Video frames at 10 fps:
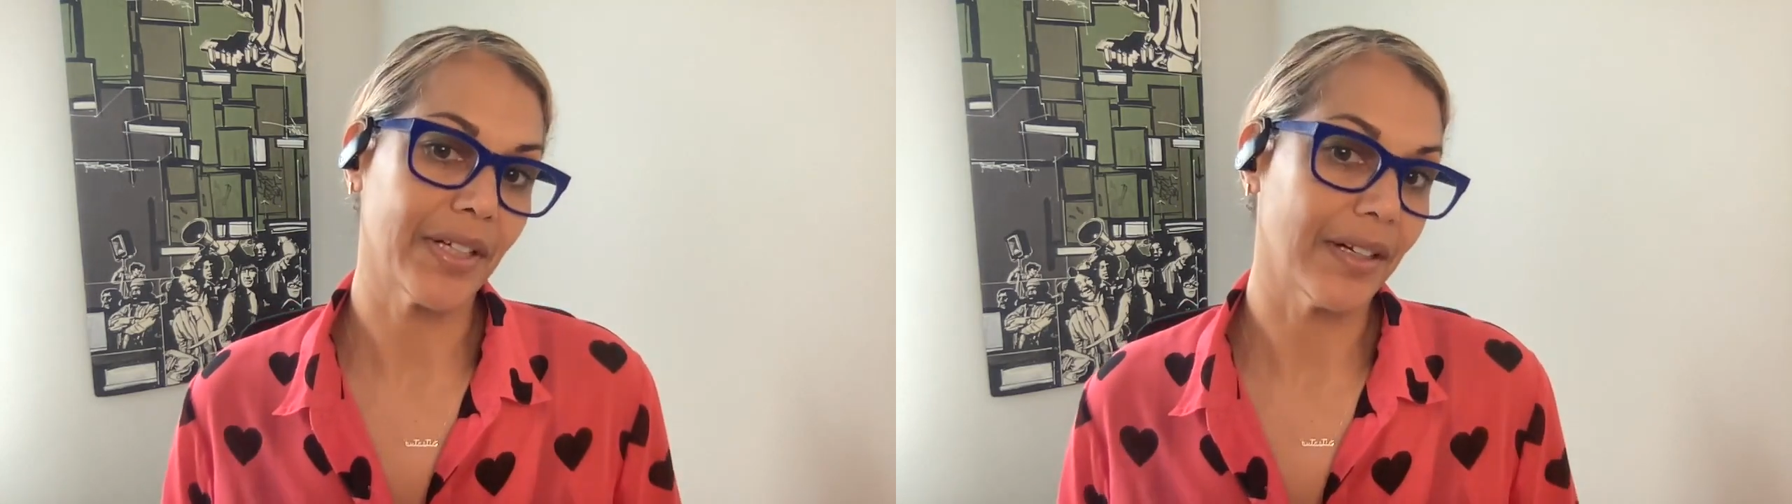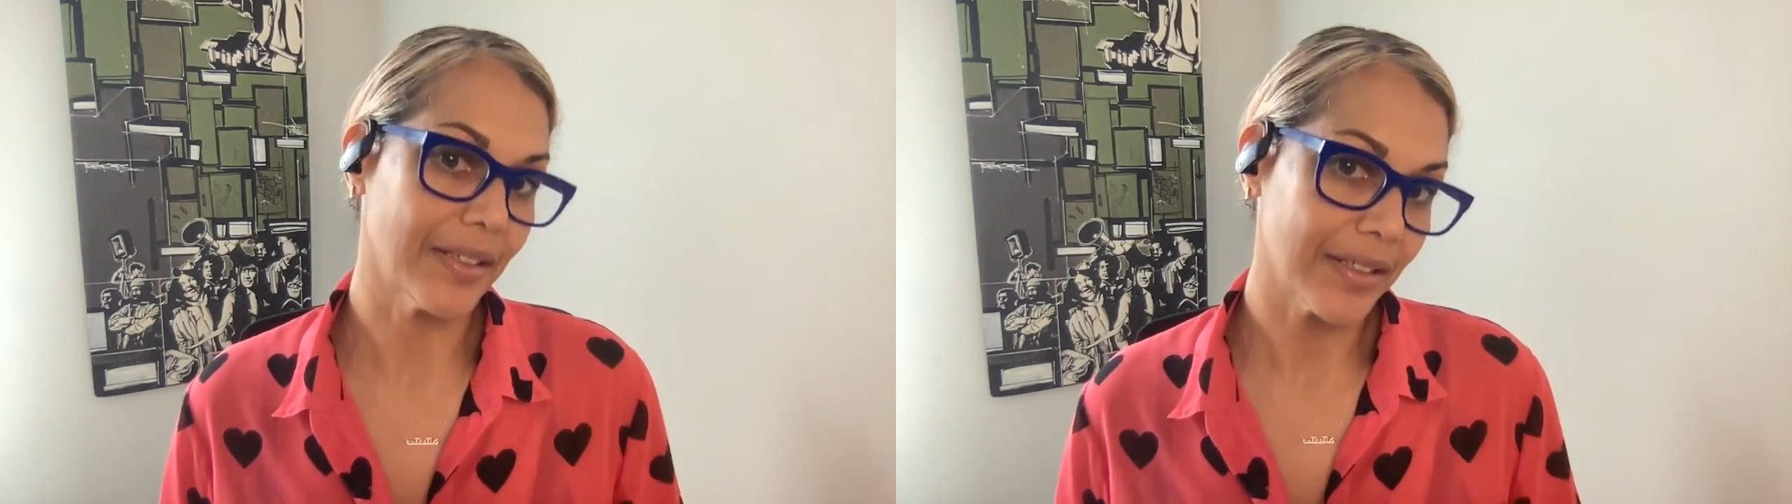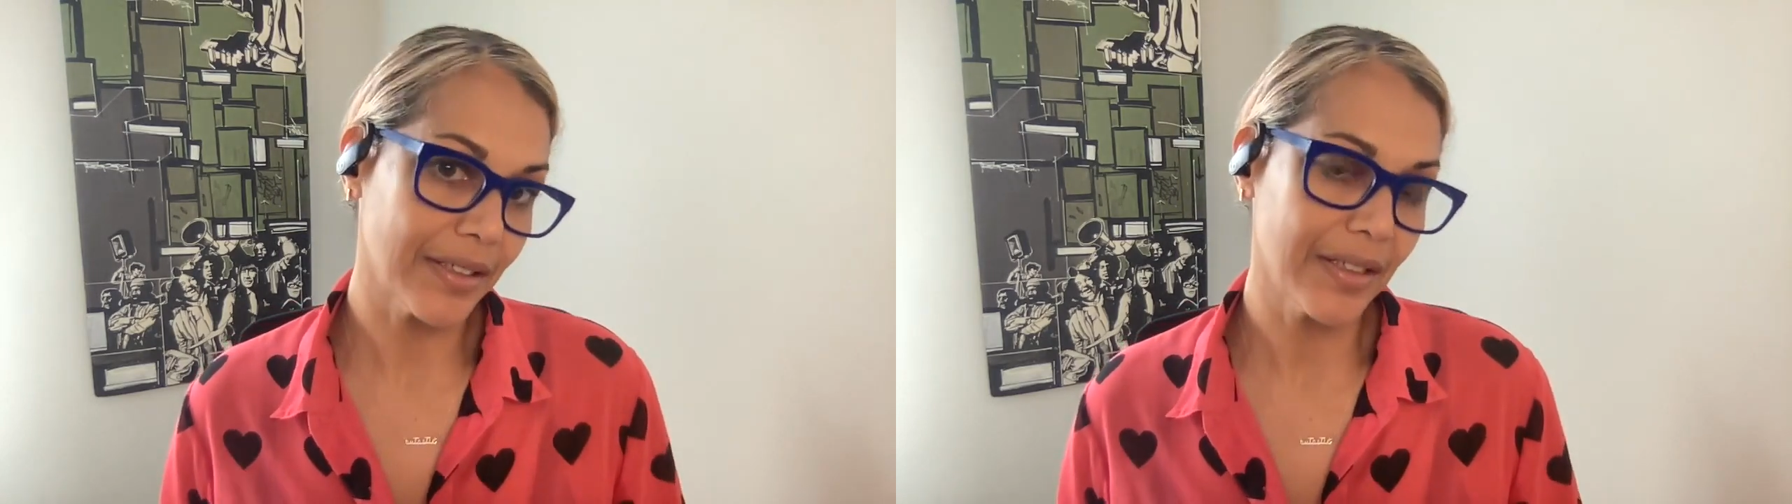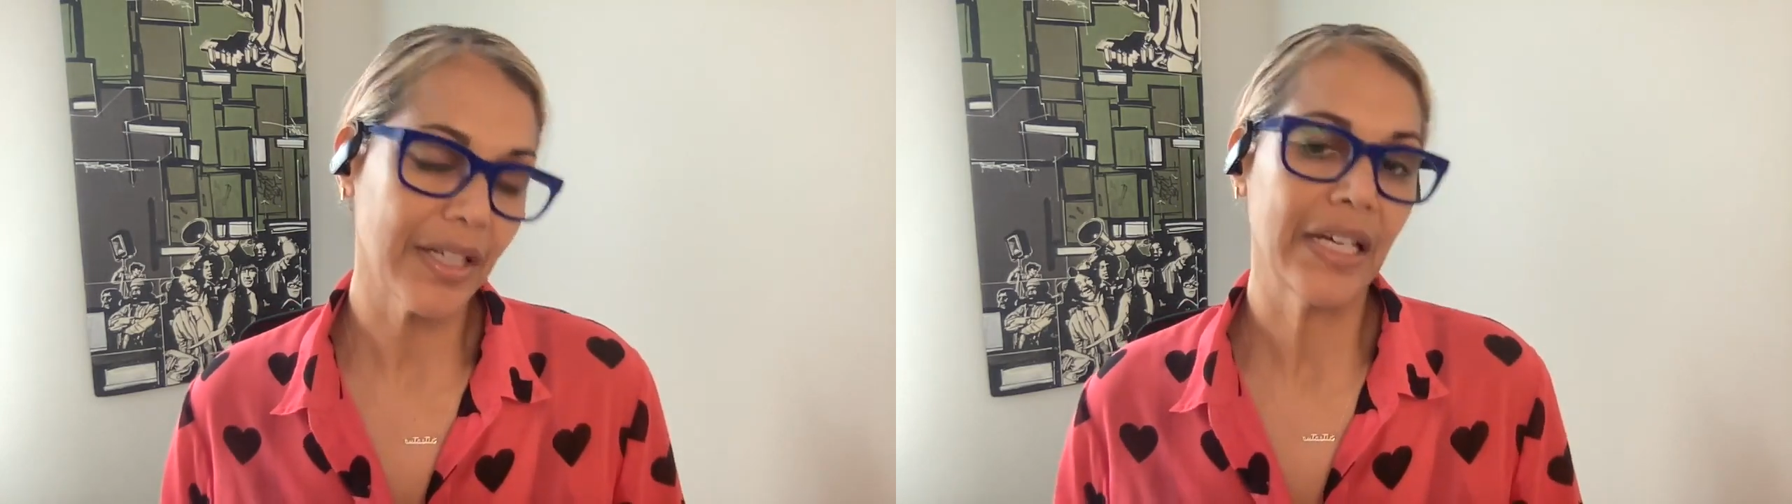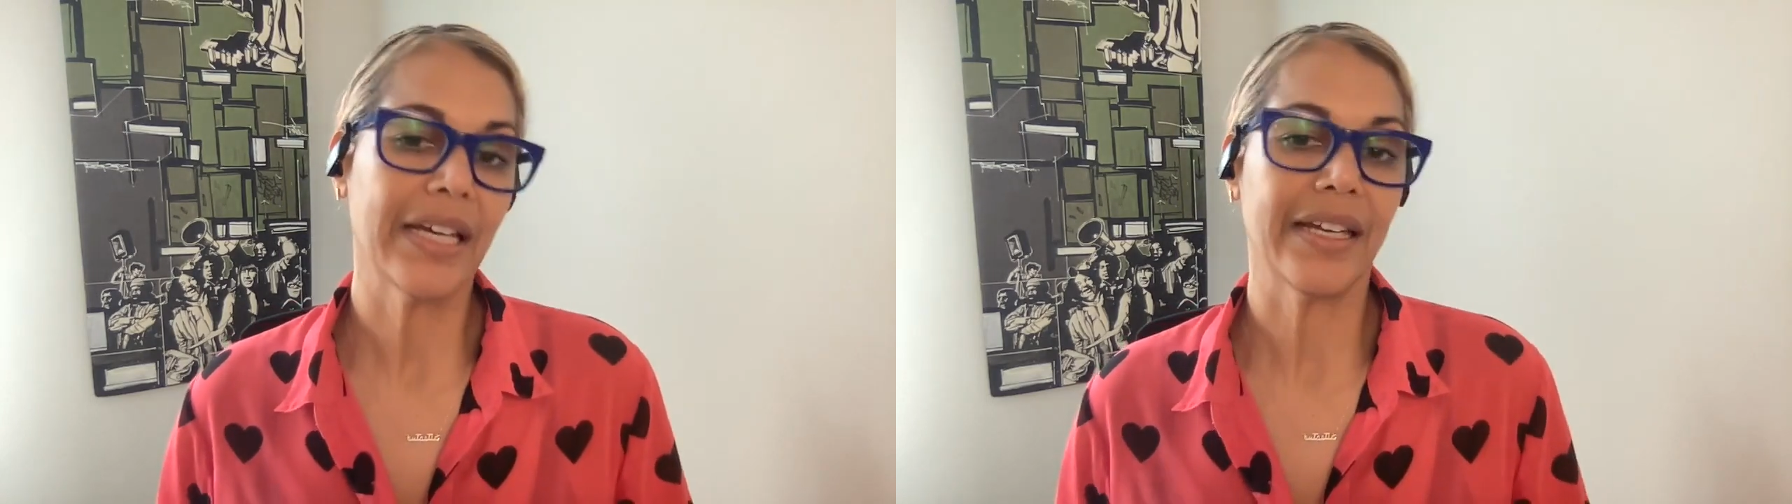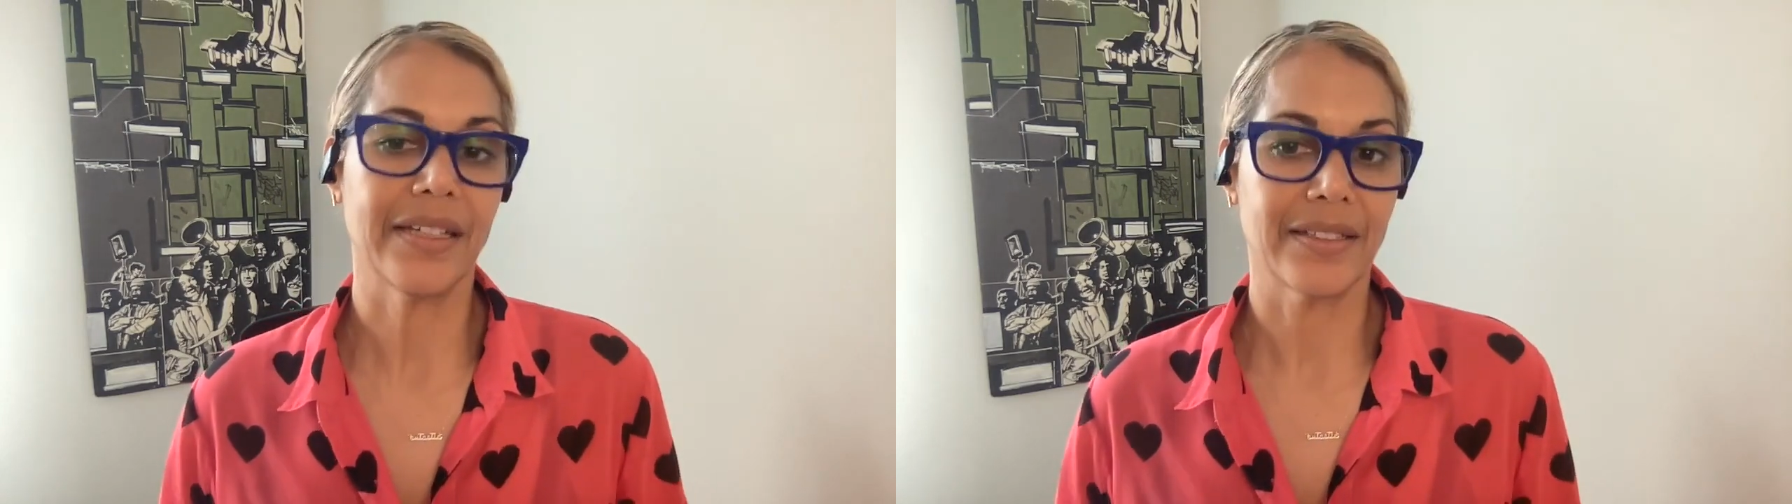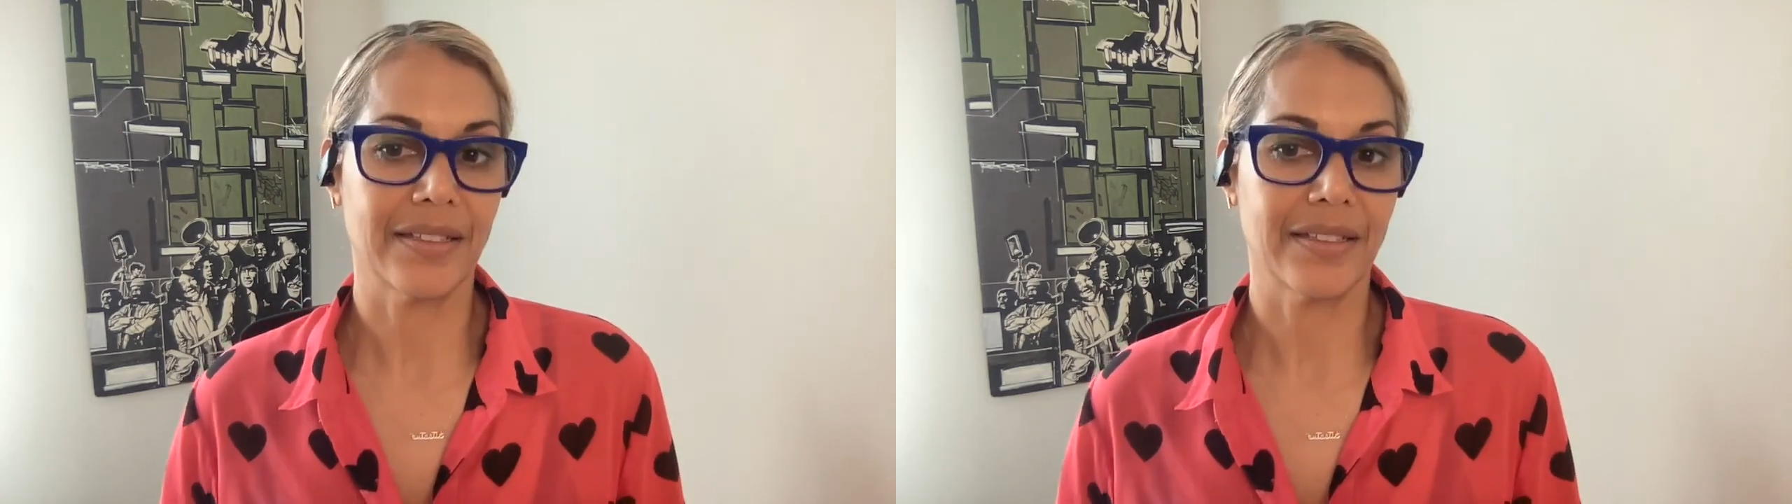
of color, mm-hmm.